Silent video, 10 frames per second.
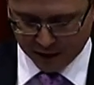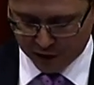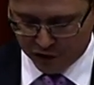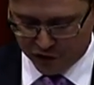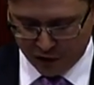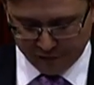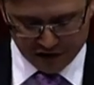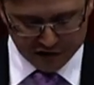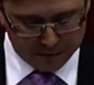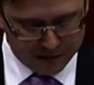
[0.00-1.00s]

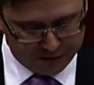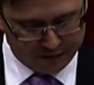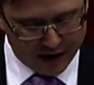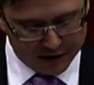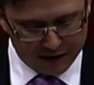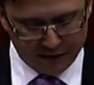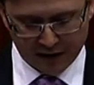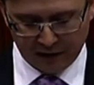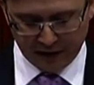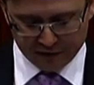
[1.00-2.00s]
Conservatism is founded in the
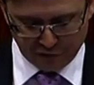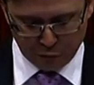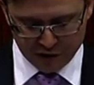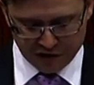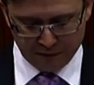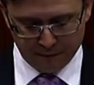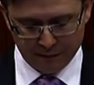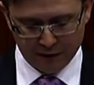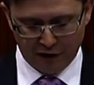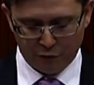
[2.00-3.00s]
collective wisdom
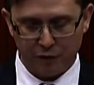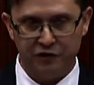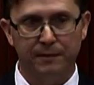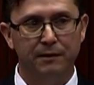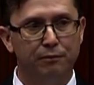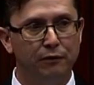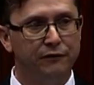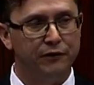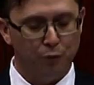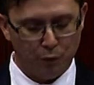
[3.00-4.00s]
of what has been
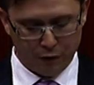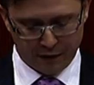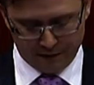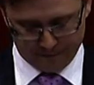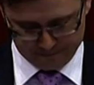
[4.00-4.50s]
proven to work.